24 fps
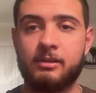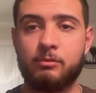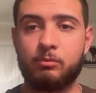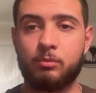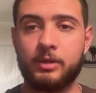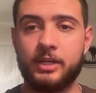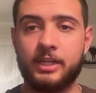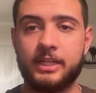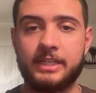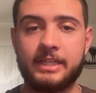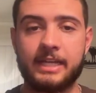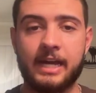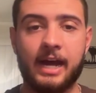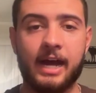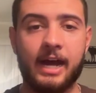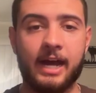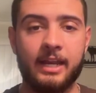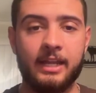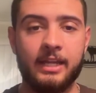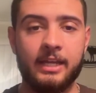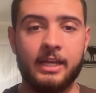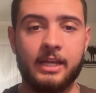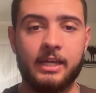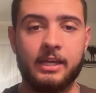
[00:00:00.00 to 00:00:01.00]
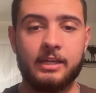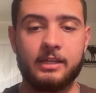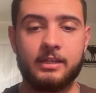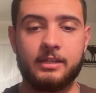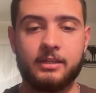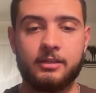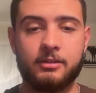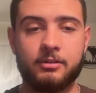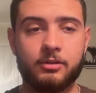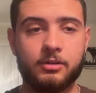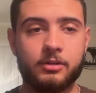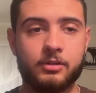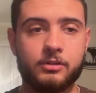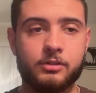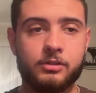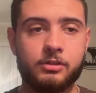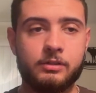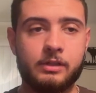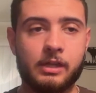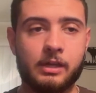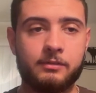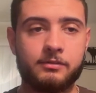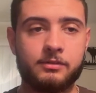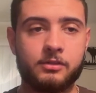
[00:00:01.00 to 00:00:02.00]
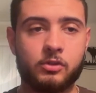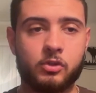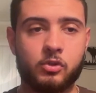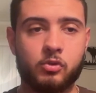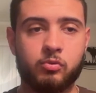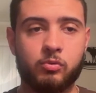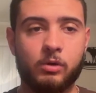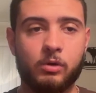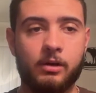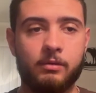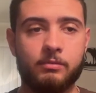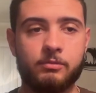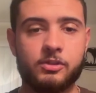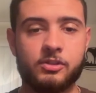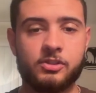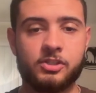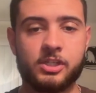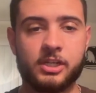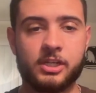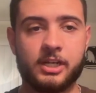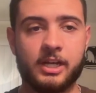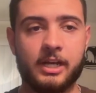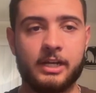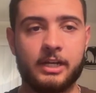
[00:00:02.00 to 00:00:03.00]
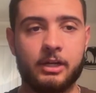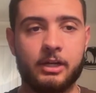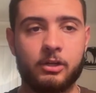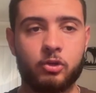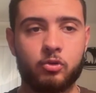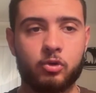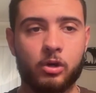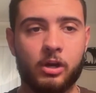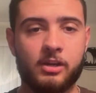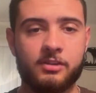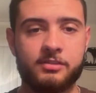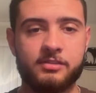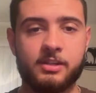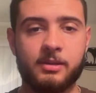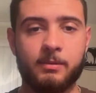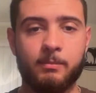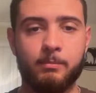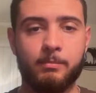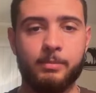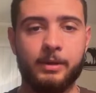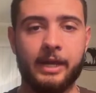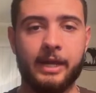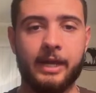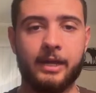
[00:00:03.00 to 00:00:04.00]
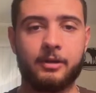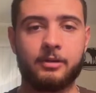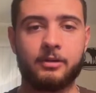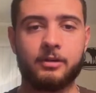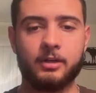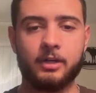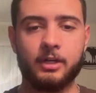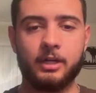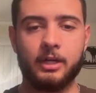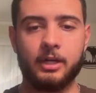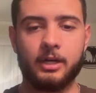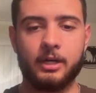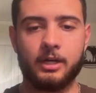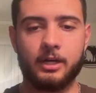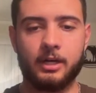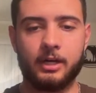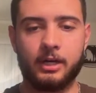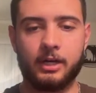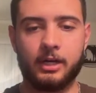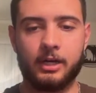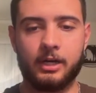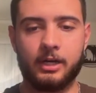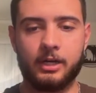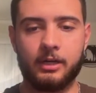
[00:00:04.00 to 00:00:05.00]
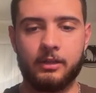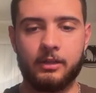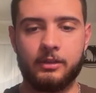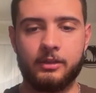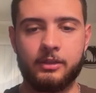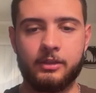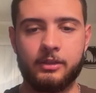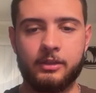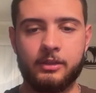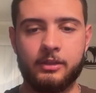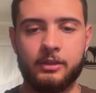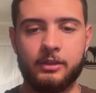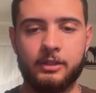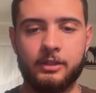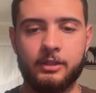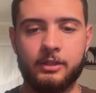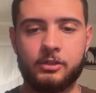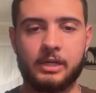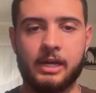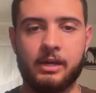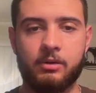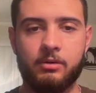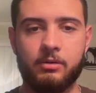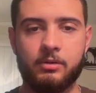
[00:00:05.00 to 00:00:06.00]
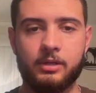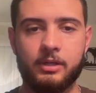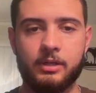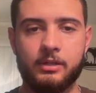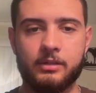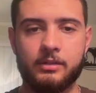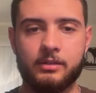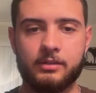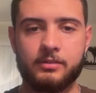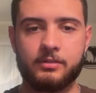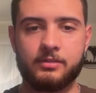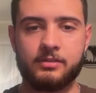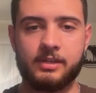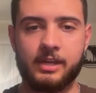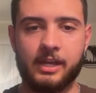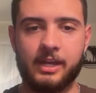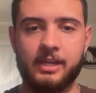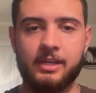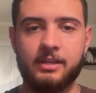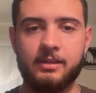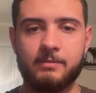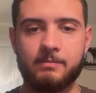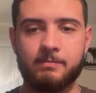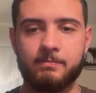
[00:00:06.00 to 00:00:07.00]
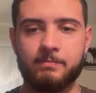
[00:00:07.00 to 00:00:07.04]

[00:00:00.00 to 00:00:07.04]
what he got here in 2012, just to kind of cross compare the turnout in the state.